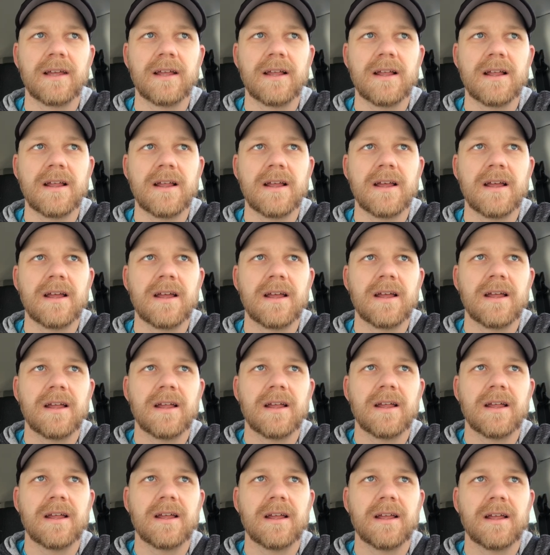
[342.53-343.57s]

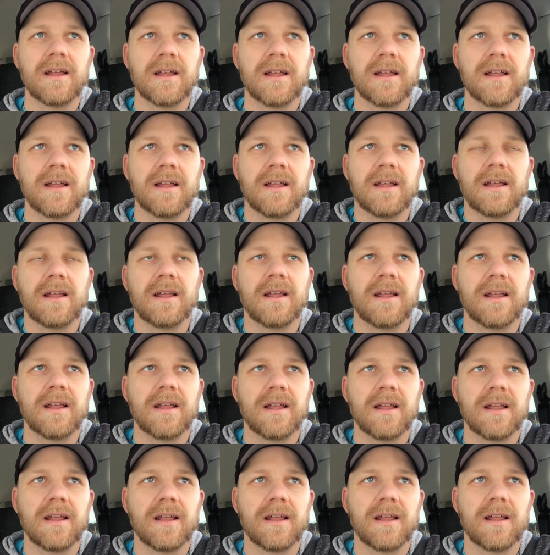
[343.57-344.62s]

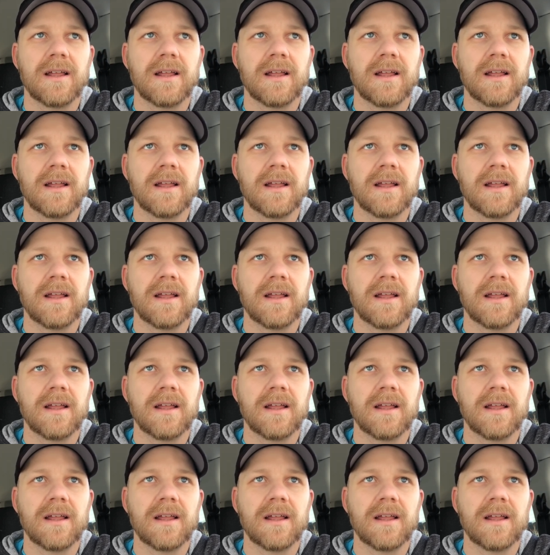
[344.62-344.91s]
[no speech]